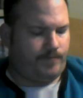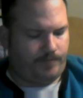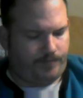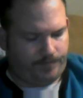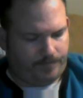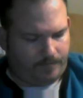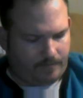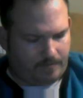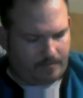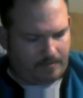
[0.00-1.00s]

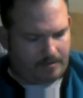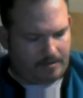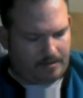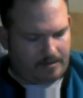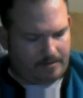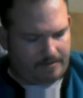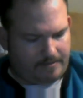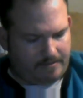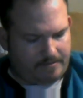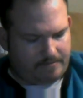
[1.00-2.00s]

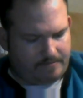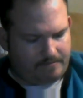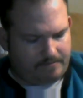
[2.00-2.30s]
Nothing is said.